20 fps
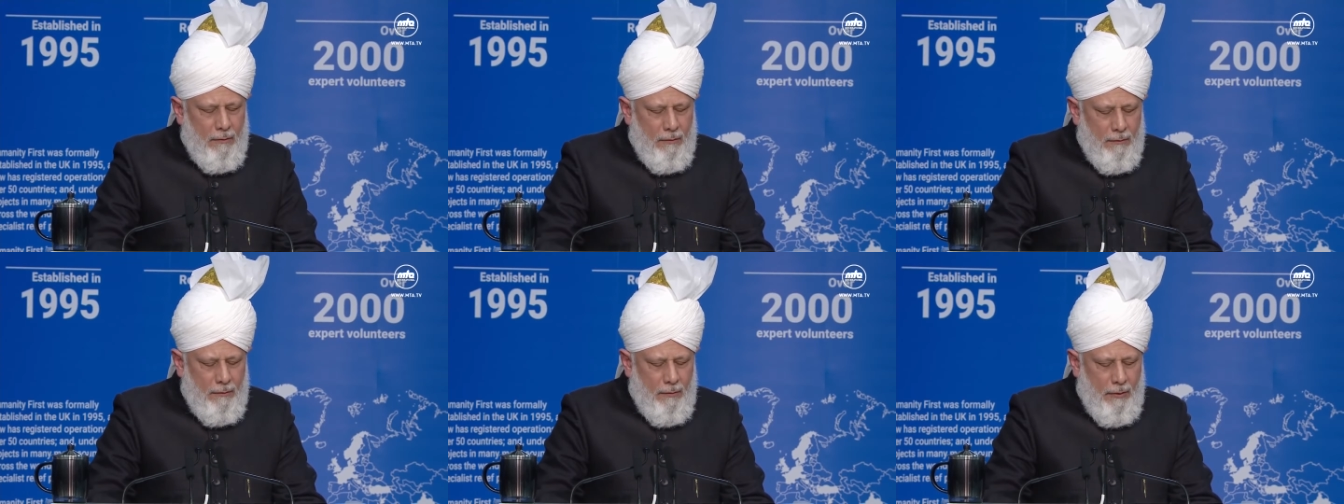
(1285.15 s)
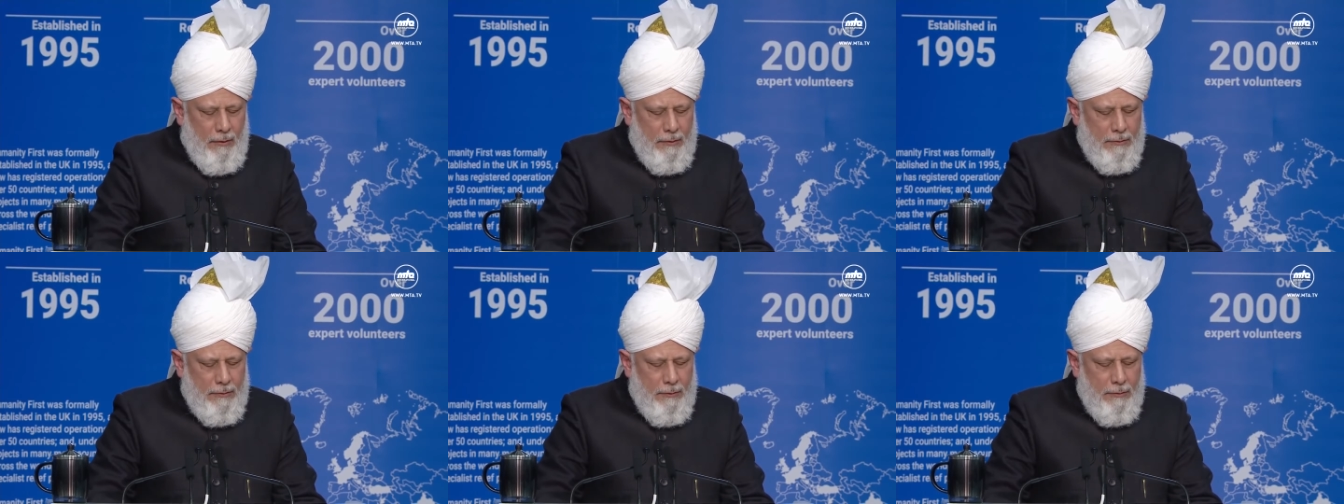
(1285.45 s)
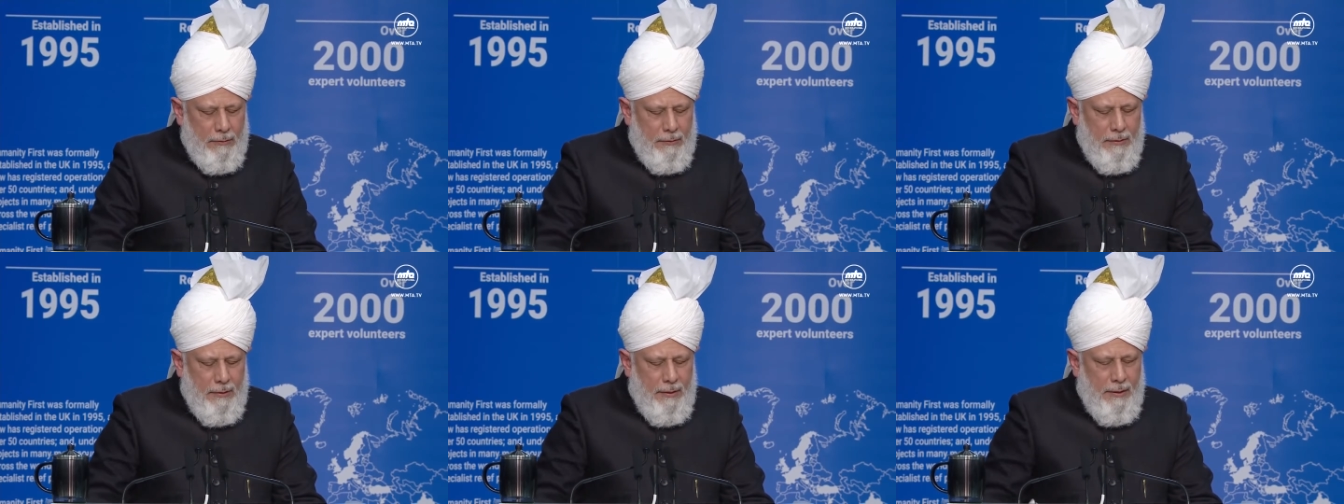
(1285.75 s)

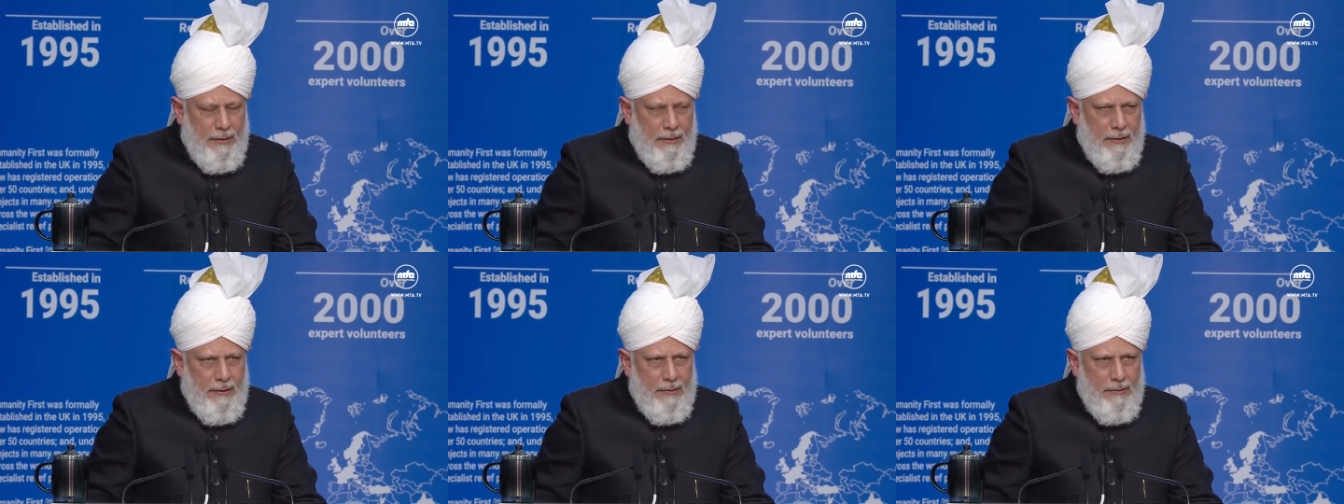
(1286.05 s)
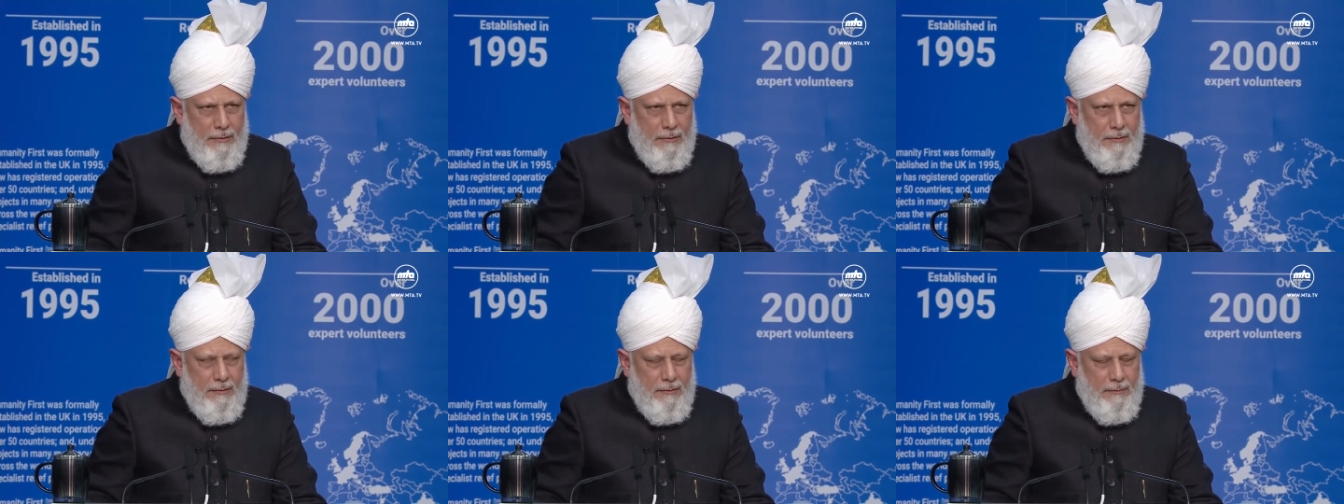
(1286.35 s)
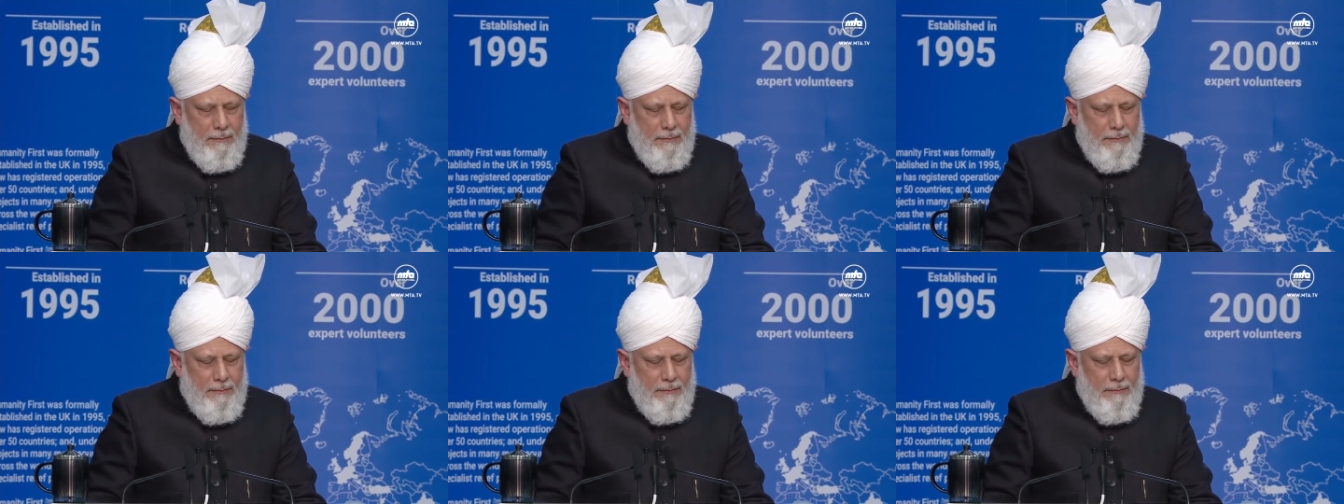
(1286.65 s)
war-torn areas.
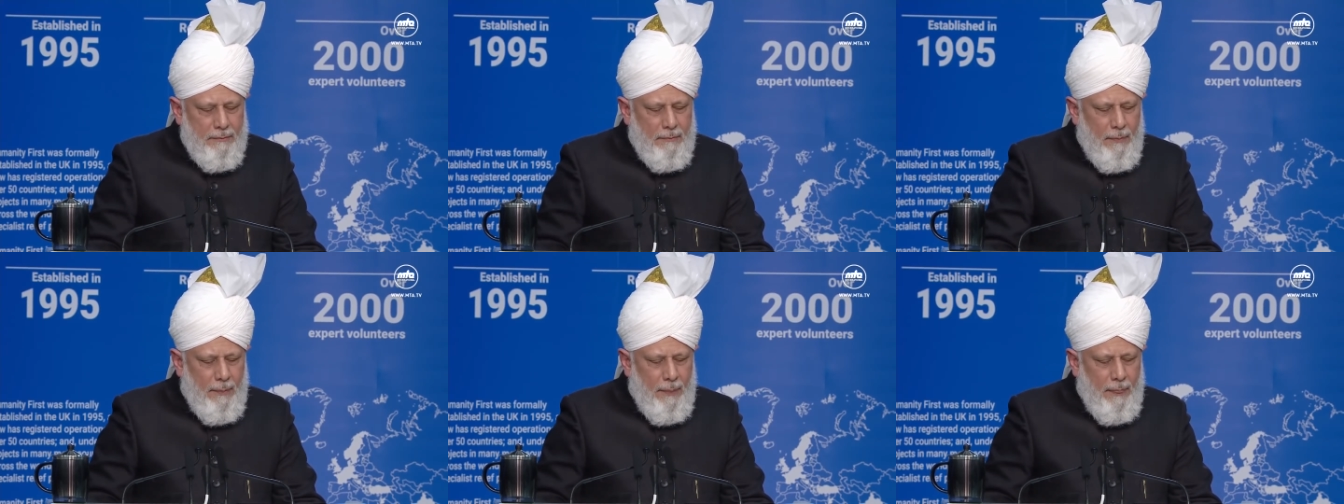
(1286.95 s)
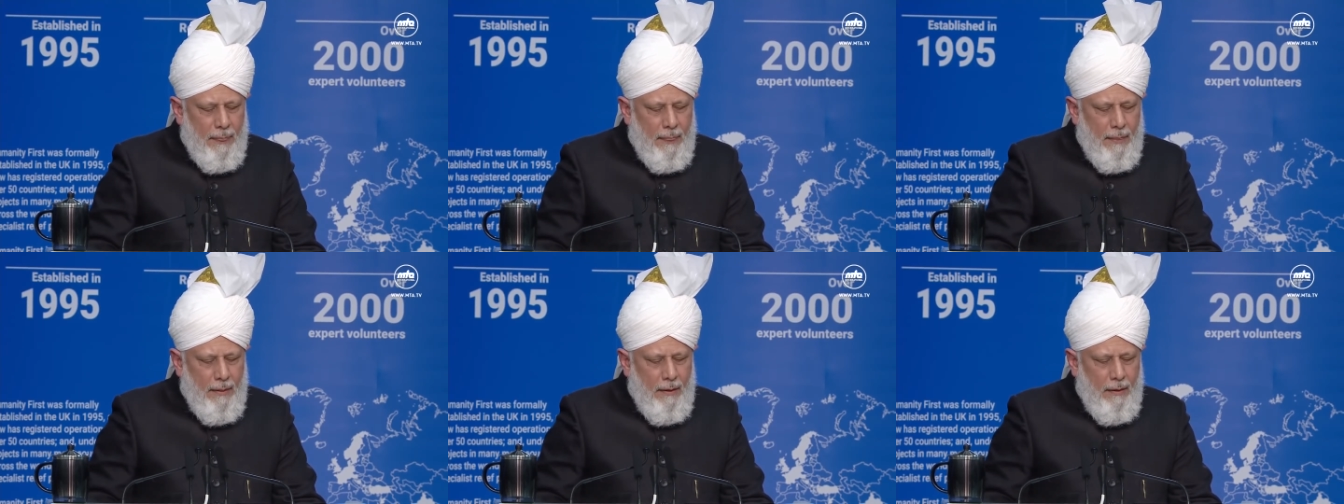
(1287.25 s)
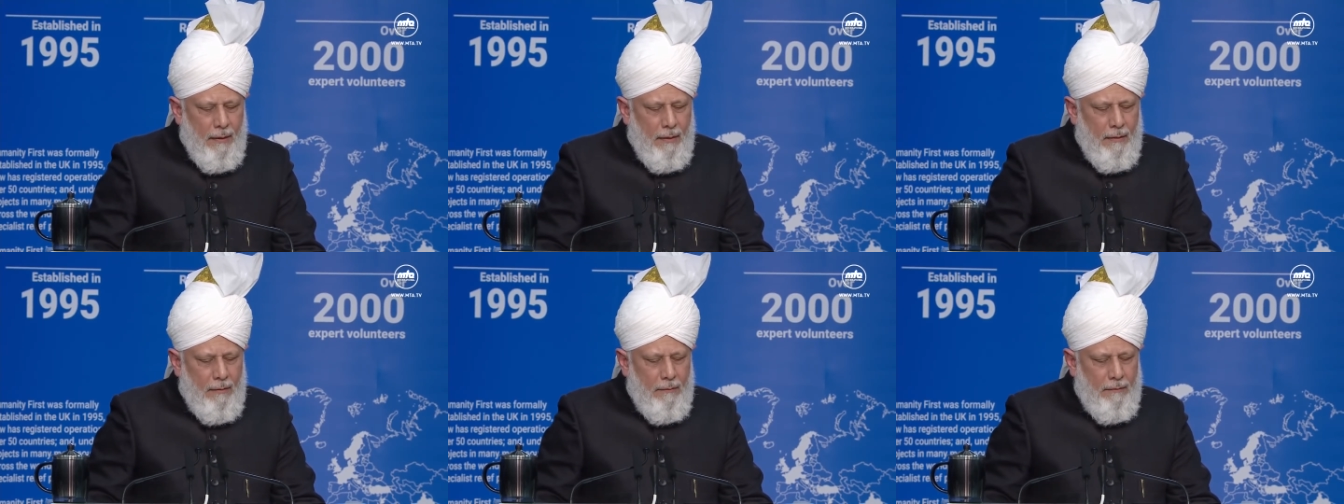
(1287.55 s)

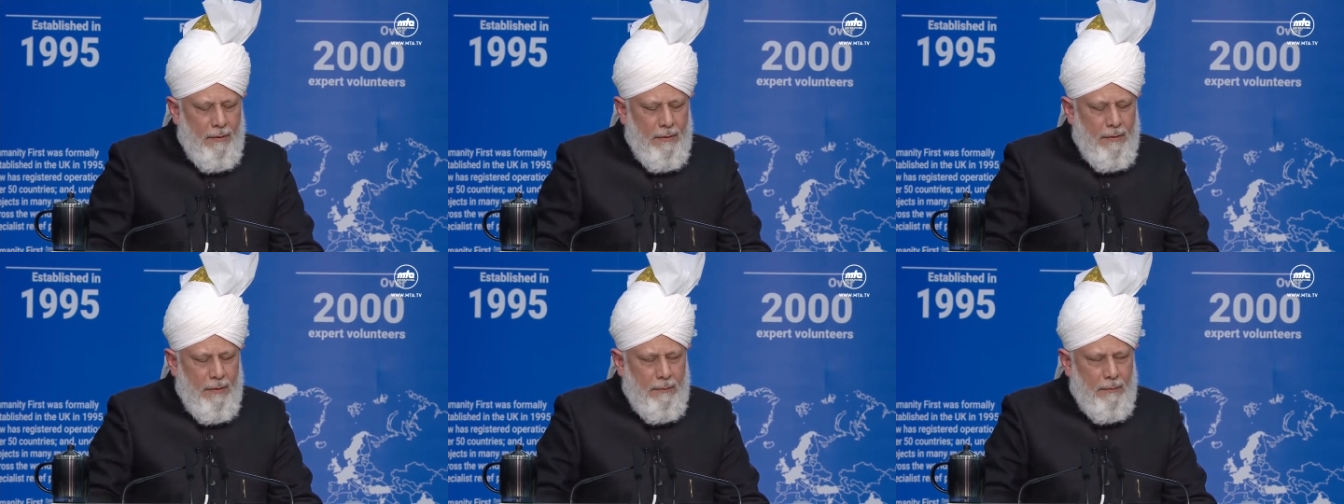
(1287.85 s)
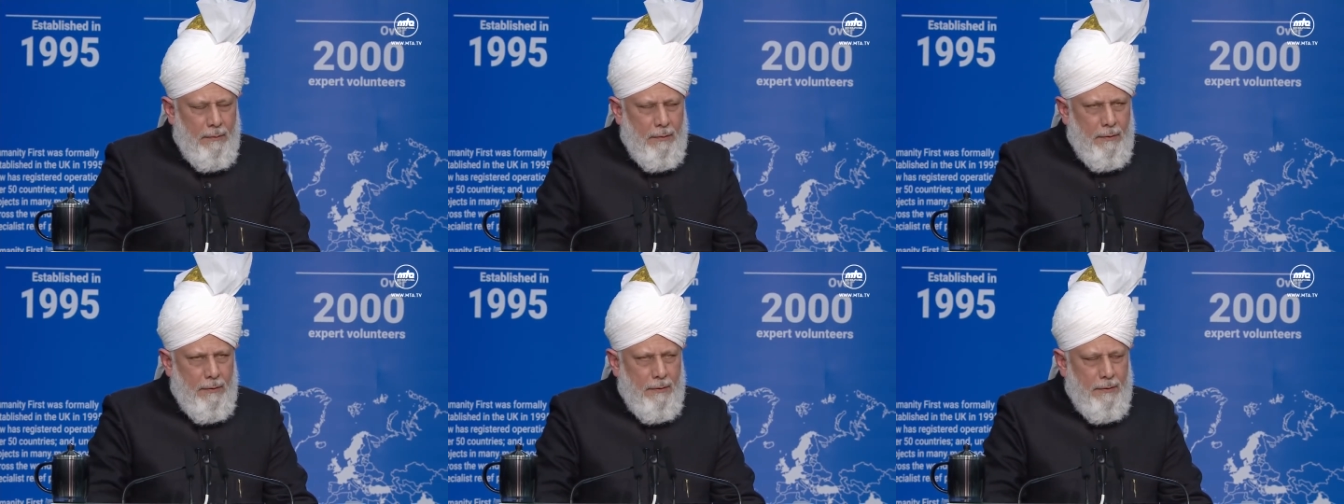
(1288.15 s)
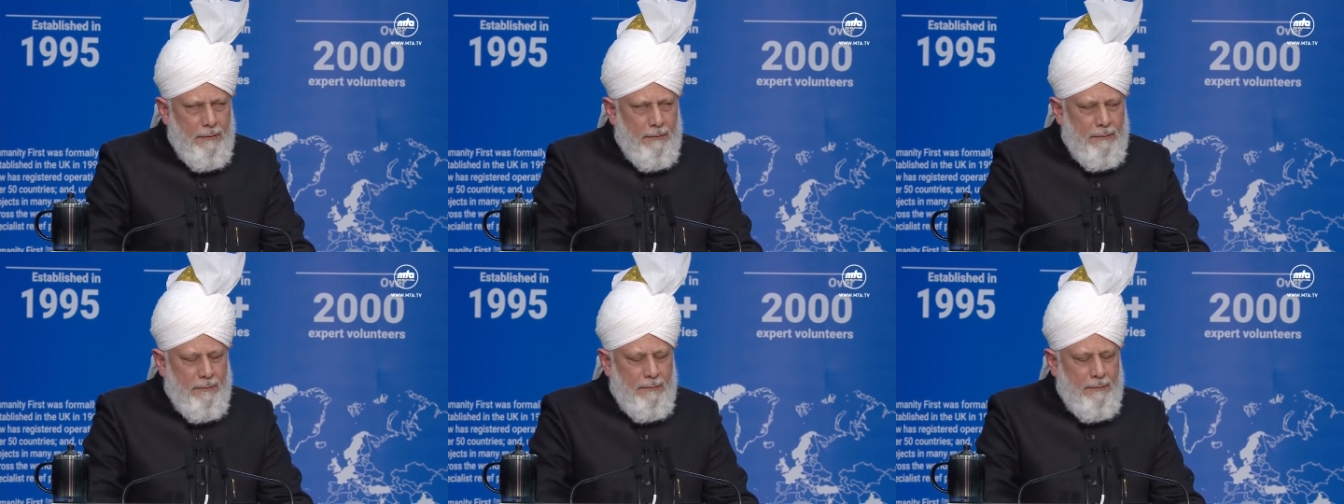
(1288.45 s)

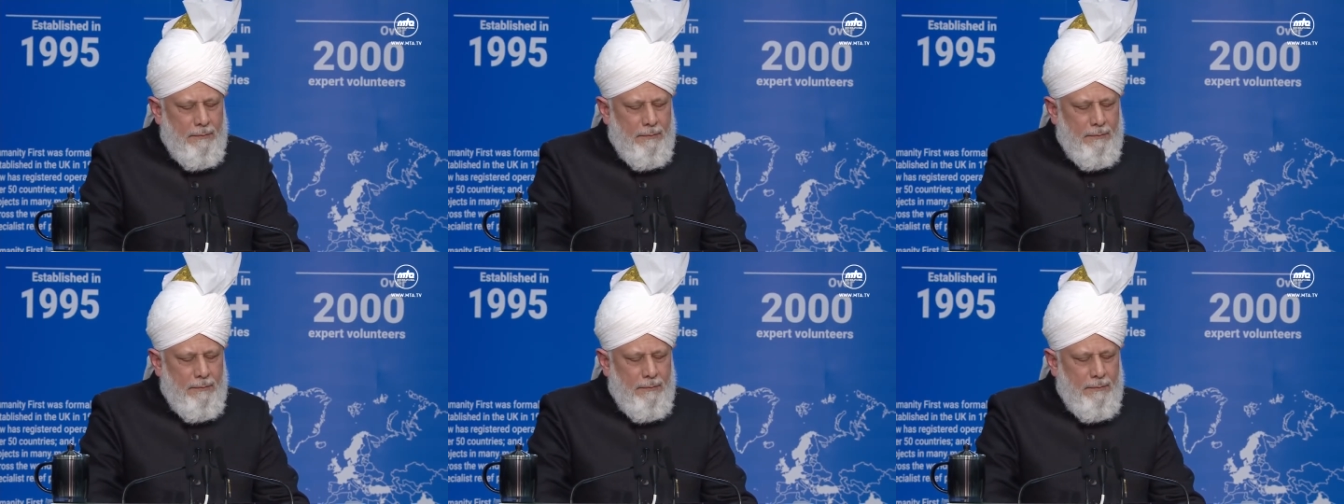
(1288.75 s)
Furthermore,